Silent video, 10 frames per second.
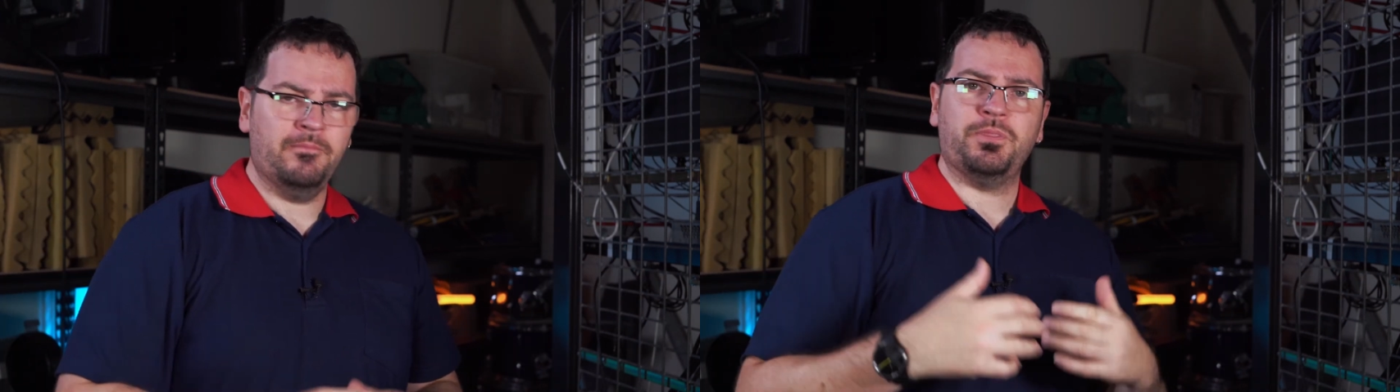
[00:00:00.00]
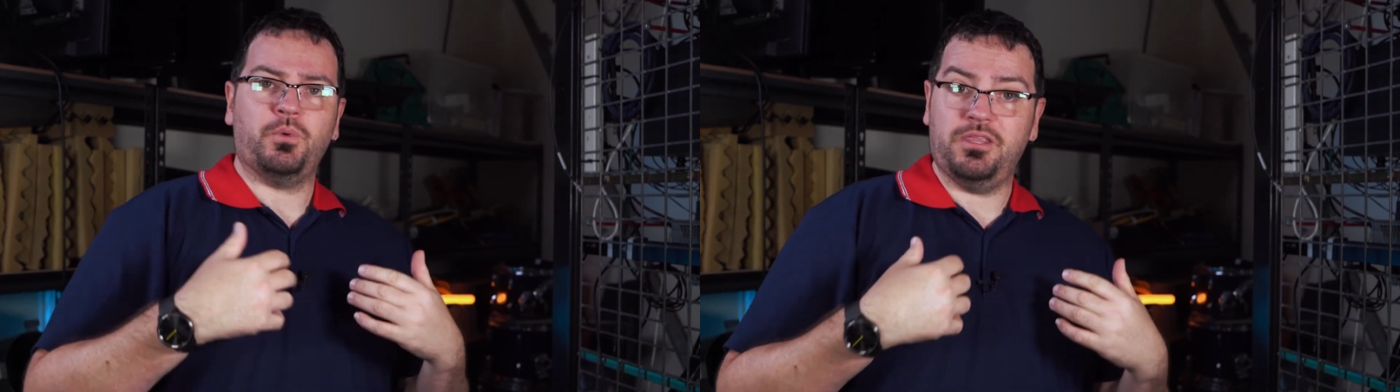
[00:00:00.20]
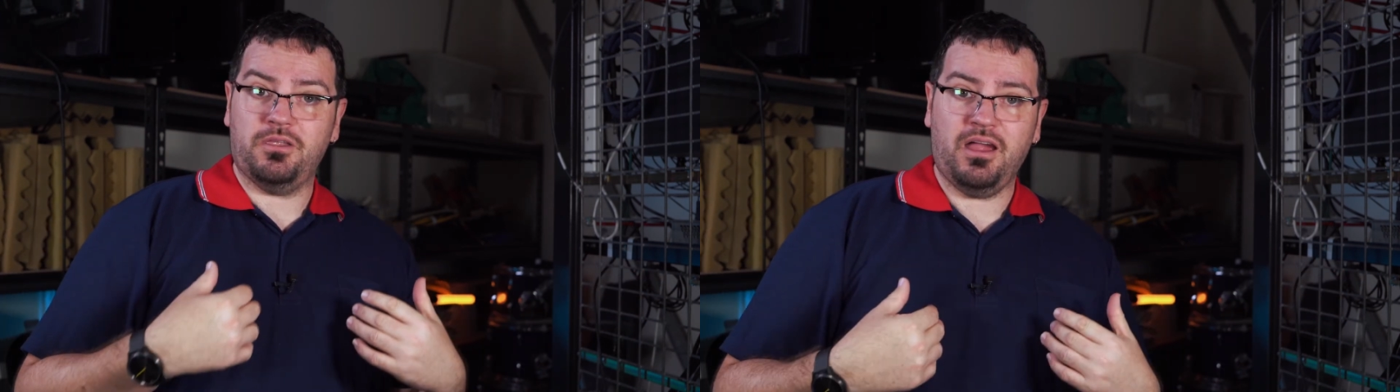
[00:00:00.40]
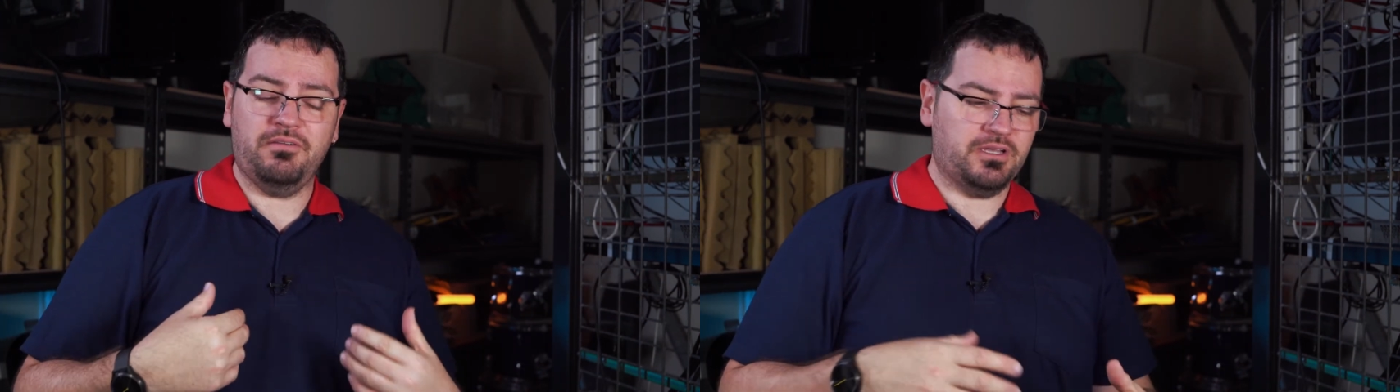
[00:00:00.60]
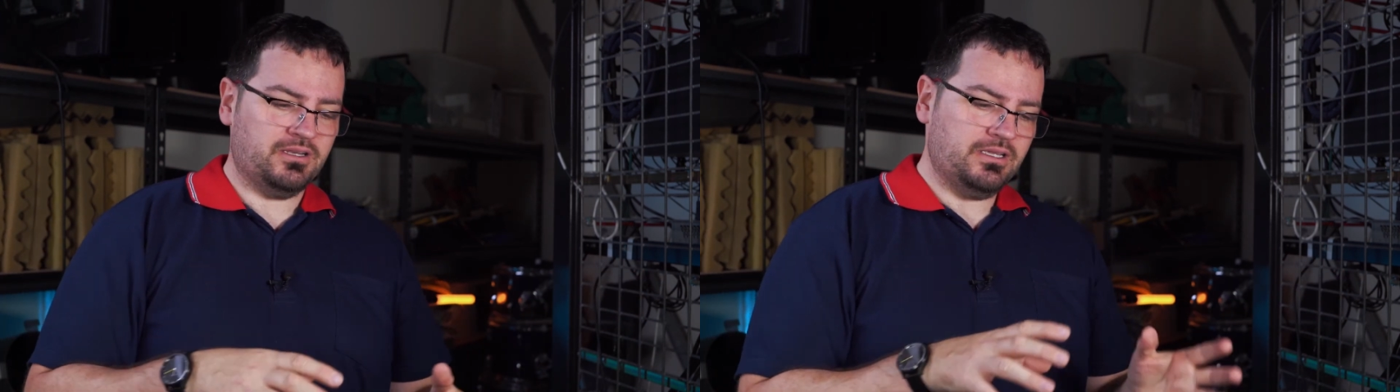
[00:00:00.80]
The way that
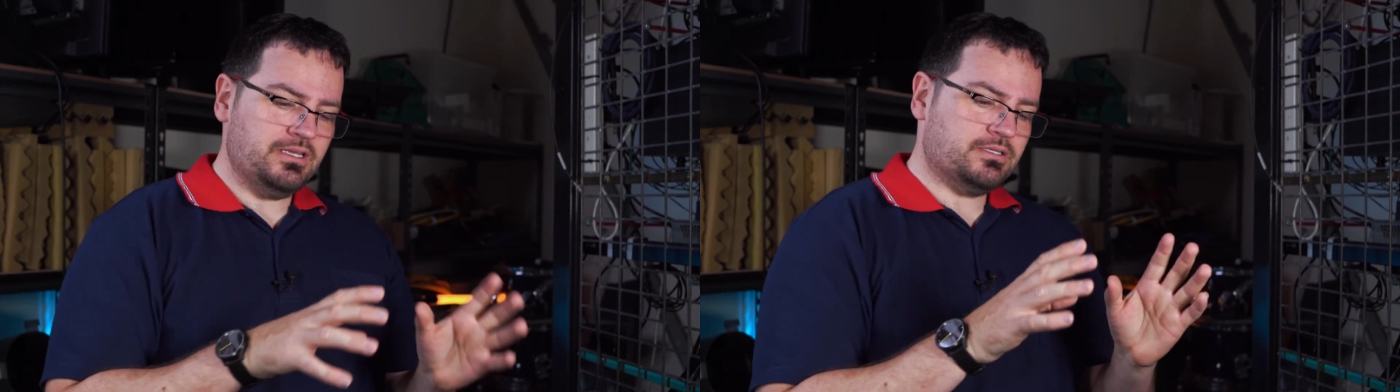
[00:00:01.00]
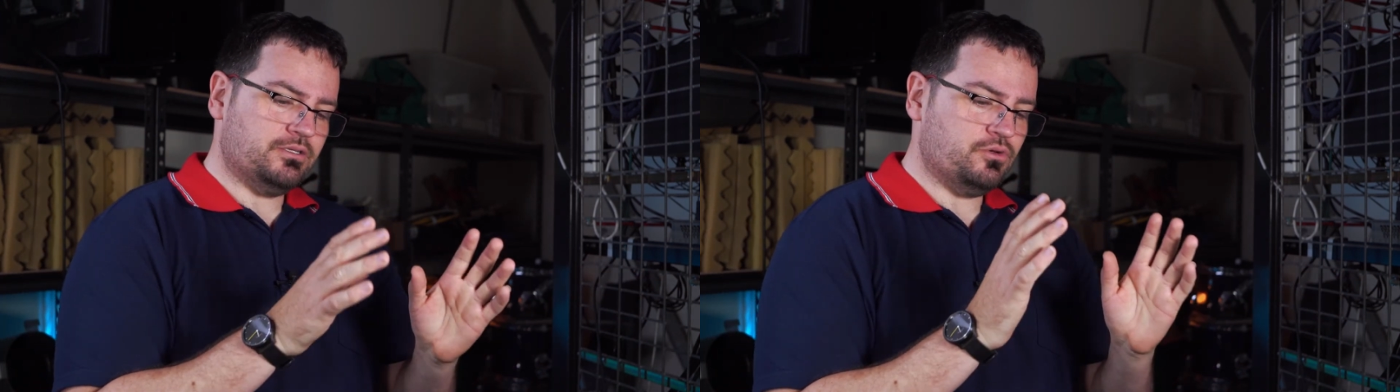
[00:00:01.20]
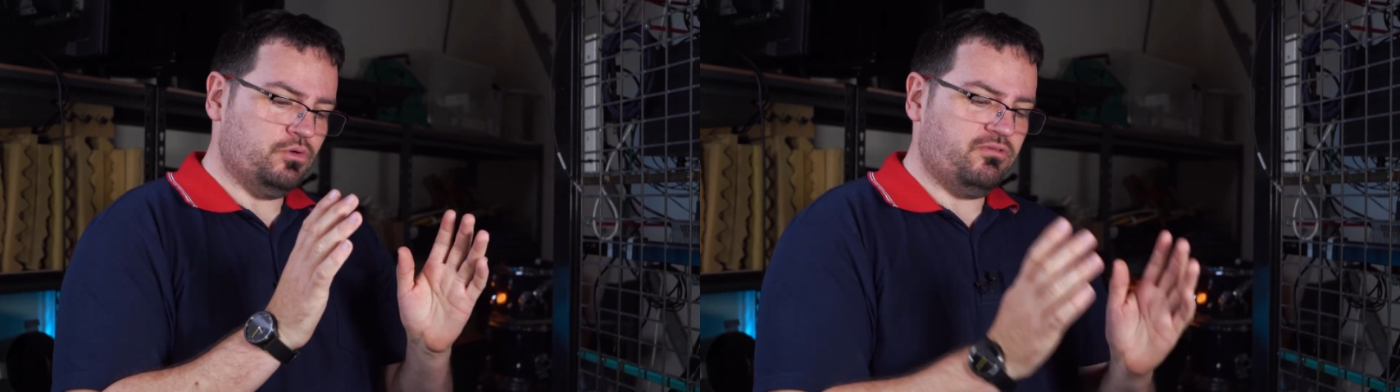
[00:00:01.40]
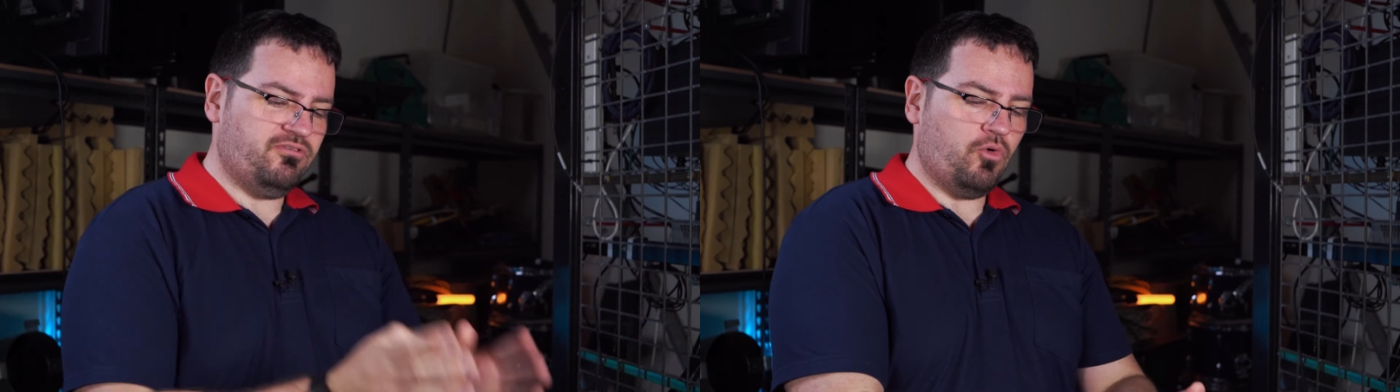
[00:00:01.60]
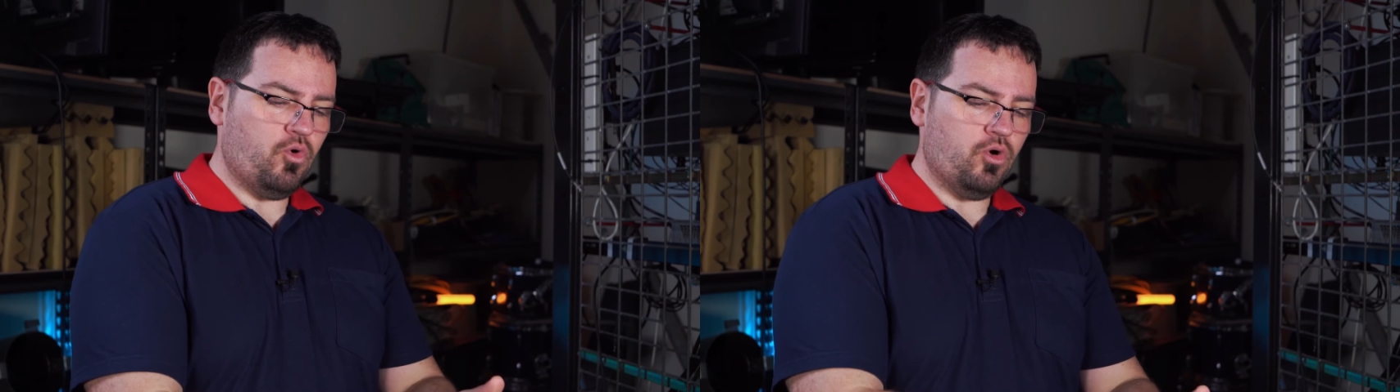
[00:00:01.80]
I've done it is to do
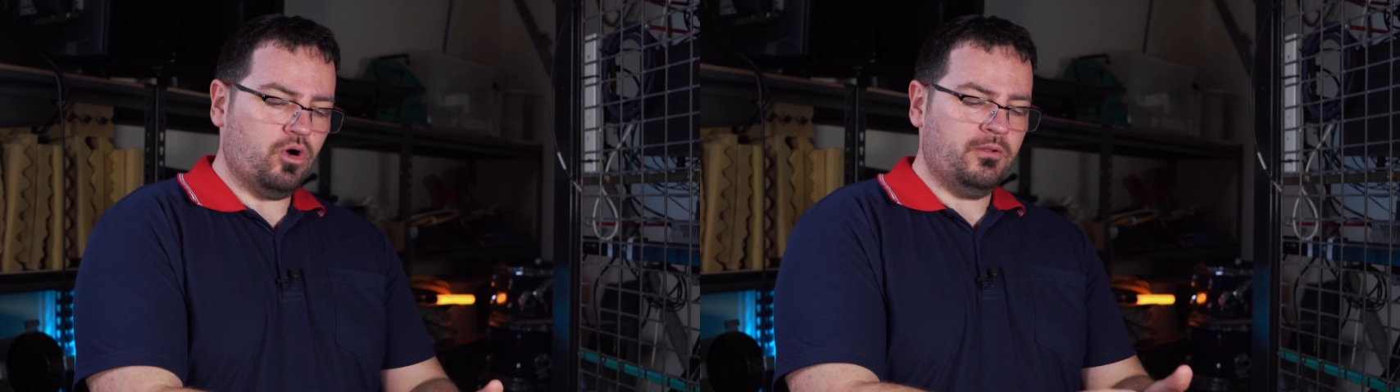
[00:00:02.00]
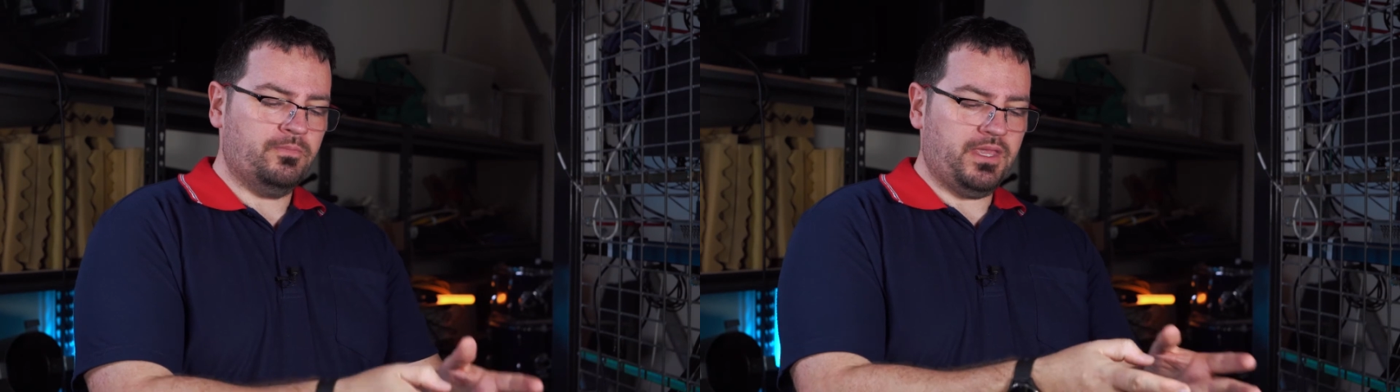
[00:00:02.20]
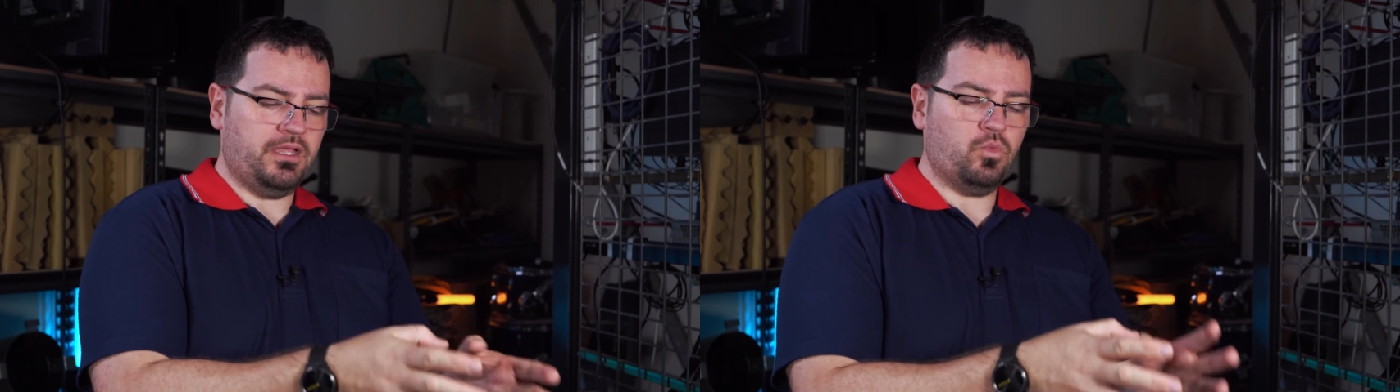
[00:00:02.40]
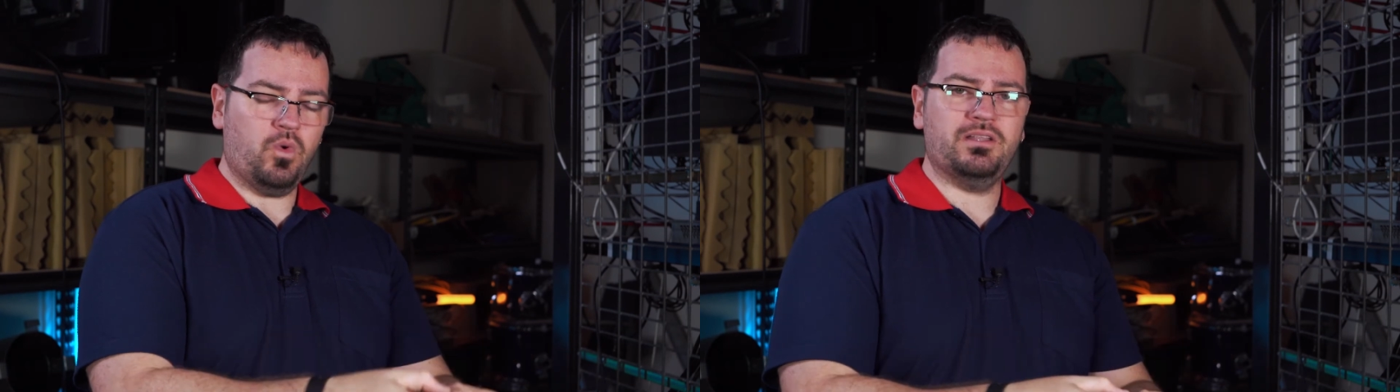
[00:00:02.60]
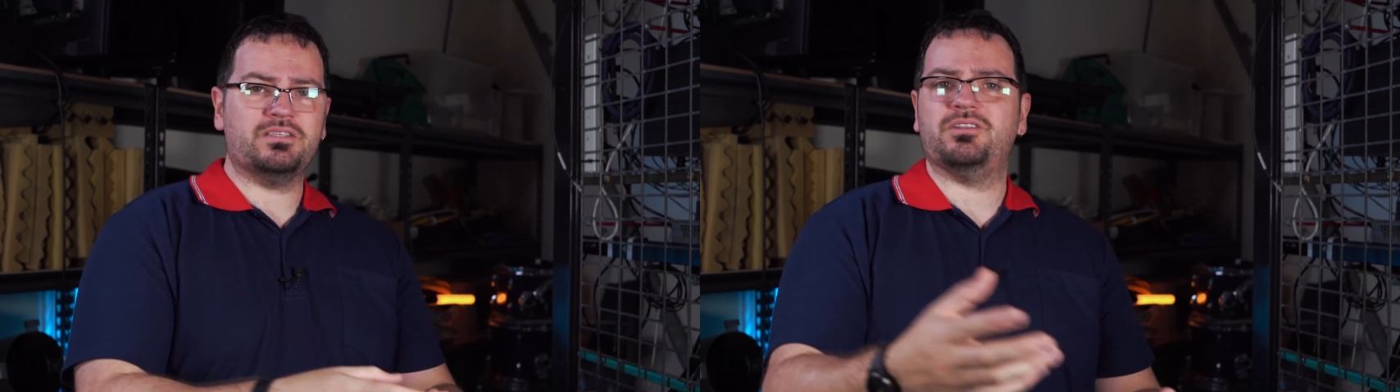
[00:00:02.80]
4 in 1.